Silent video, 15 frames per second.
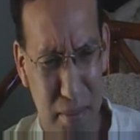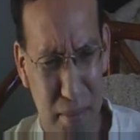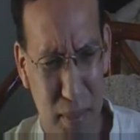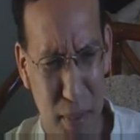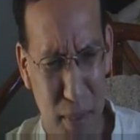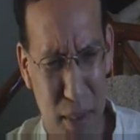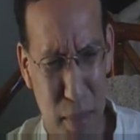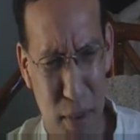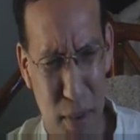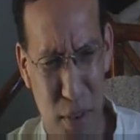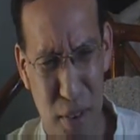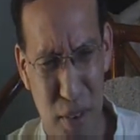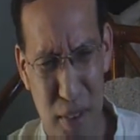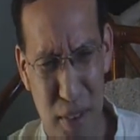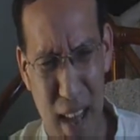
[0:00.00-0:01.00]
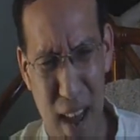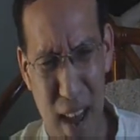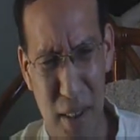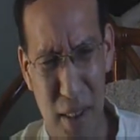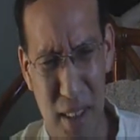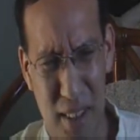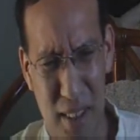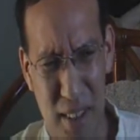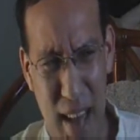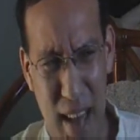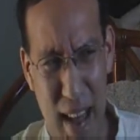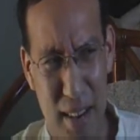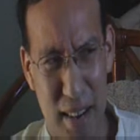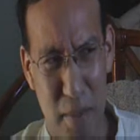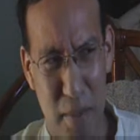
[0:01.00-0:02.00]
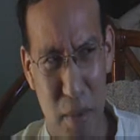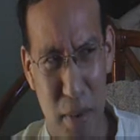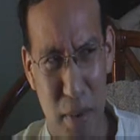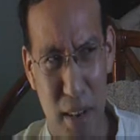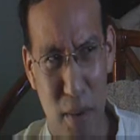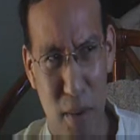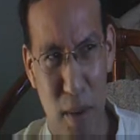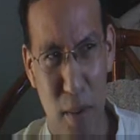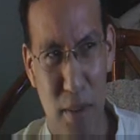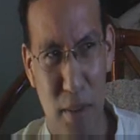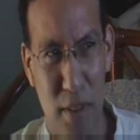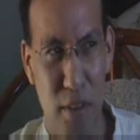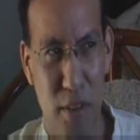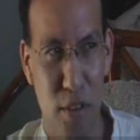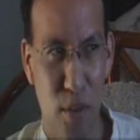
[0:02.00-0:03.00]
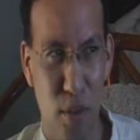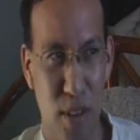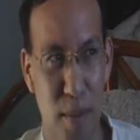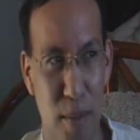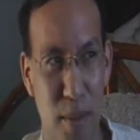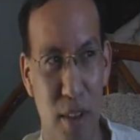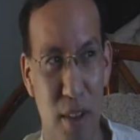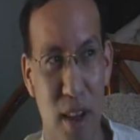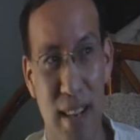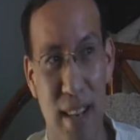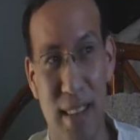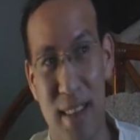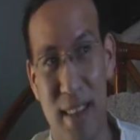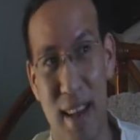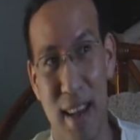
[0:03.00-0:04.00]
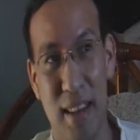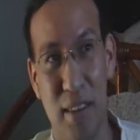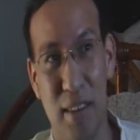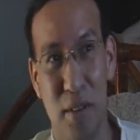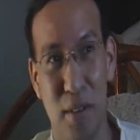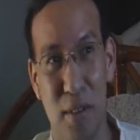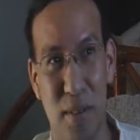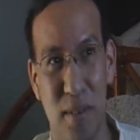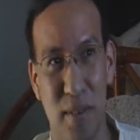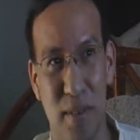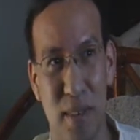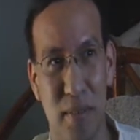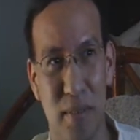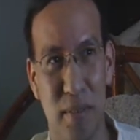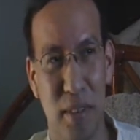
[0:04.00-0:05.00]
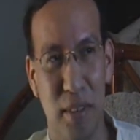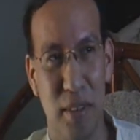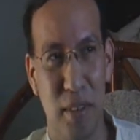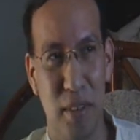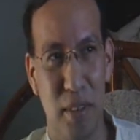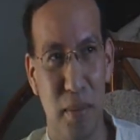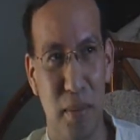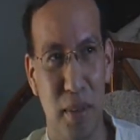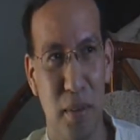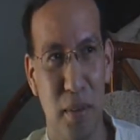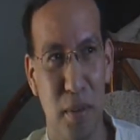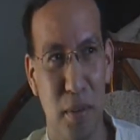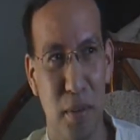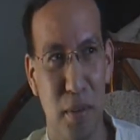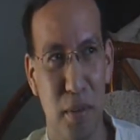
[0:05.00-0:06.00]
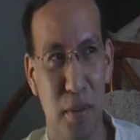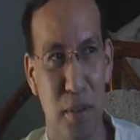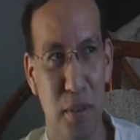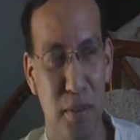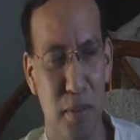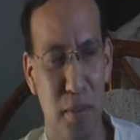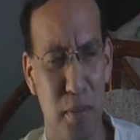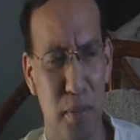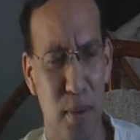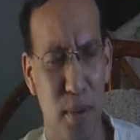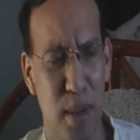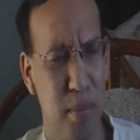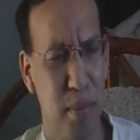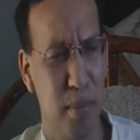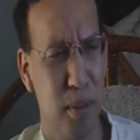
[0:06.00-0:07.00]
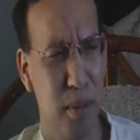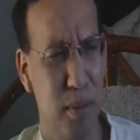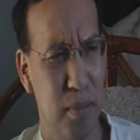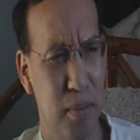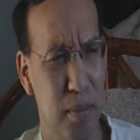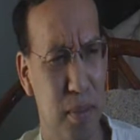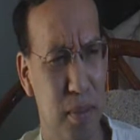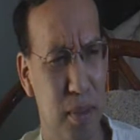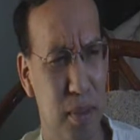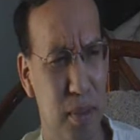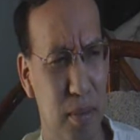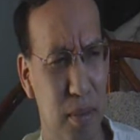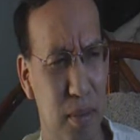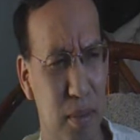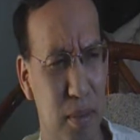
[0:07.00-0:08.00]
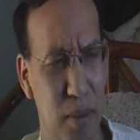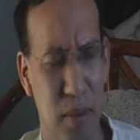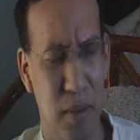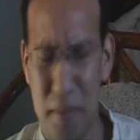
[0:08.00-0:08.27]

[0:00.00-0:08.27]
Which I'm pretty sure now you can kind of more get away with since Toonami's on at night, so I don't really see why there was much of a problem to show